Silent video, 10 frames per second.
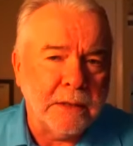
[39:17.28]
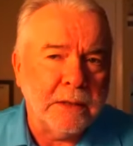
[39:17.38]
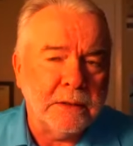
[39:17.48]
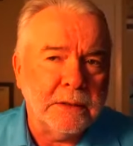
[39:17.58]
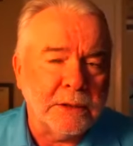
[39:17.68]

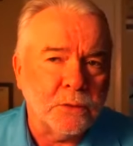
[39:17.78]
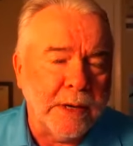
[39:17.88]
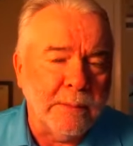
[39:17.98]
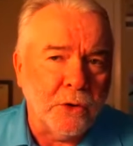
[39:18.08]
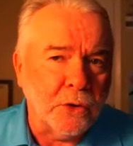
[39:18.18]
the, it takes
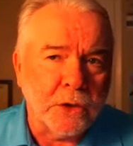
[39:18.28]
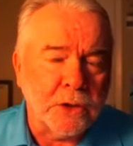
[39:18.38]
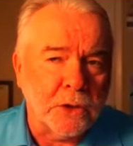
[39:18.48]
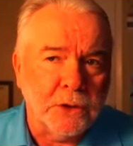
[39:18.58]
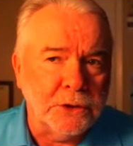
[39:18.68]
way more
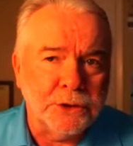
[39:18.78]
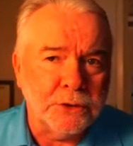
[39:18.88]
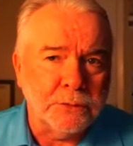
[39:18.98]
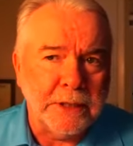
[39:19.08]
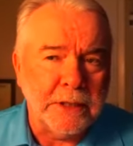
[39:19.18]
courage
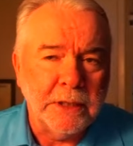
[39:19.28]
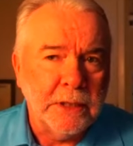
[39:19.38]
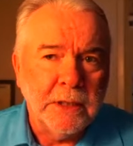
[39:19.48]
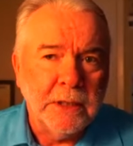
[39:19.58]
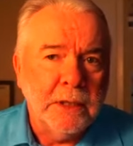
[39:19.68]
to be
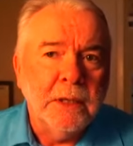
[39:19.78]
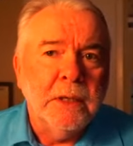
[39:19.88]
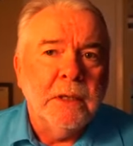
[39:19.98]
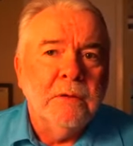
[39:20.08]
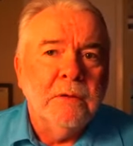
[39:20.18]

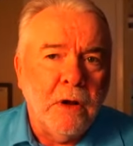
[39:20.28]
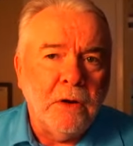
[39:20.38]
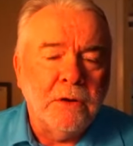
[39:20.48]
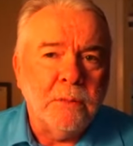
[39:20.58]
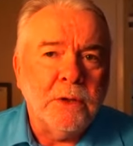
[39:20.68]

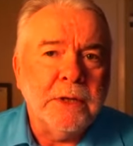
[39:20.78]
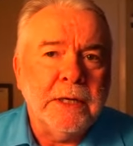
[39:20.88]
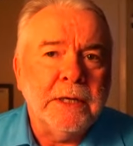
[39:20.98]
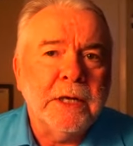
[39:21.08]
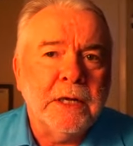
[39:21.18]
vulnerable
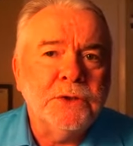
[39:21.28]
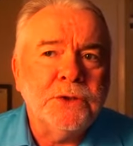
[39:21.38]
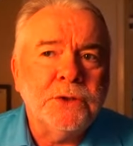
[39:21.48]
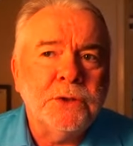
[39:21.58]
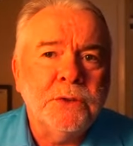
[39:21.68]
than it
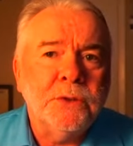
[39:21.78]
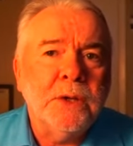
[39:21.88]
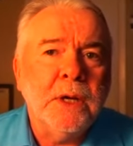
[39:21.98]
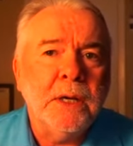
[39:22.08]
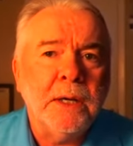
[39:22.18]
does
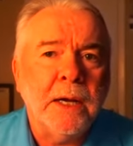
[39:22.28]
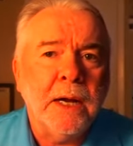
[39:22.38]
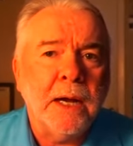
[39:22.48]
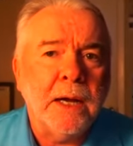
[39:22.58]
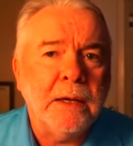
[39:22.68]
to
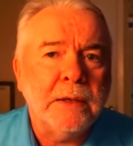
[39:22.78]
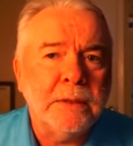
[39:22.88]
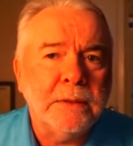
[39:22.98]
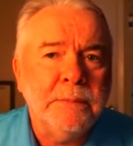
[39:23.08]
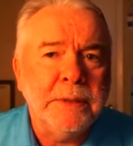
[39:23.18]
uh,
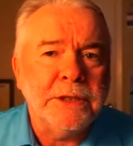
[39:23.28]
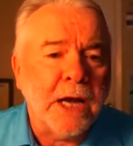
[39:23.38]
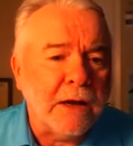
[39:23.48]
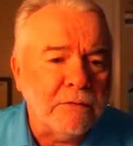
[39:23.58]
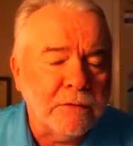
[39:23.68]
be
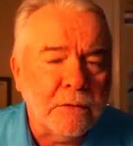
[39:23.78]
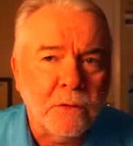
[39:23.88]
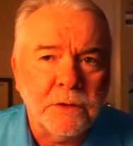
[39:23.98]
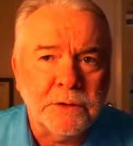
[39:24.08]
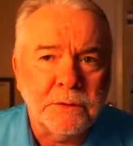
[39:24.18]
tough
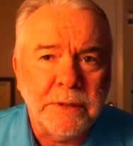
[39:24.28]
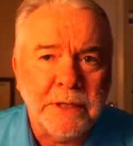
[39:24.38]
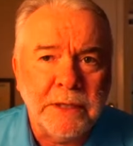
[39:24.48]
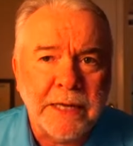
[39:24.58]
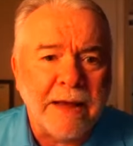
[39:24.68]
or to
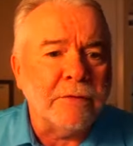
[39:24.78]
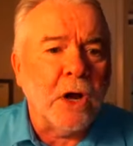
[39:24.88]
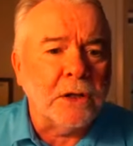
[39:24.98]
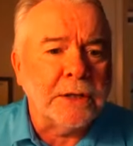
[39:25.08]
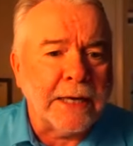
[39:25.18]
be have it
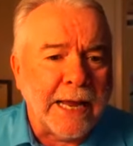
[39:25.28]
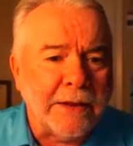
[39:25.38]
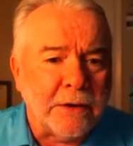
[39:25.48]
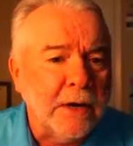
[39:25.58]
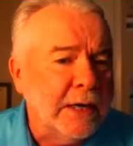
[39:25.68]
all
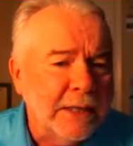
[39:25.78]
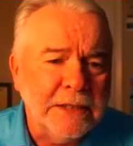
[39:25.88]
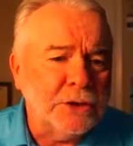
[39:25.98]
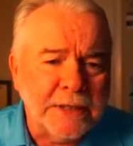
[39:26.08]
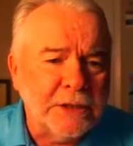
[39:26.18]
together.
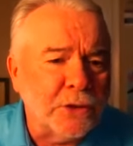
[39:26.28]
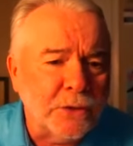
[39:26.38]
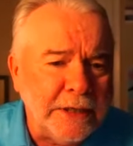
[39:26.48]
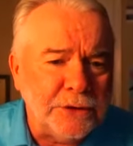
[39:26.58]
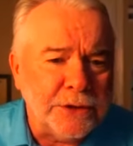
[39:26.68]
These things are
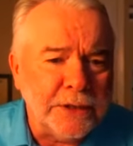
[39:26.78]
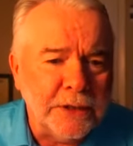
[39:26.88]
easy,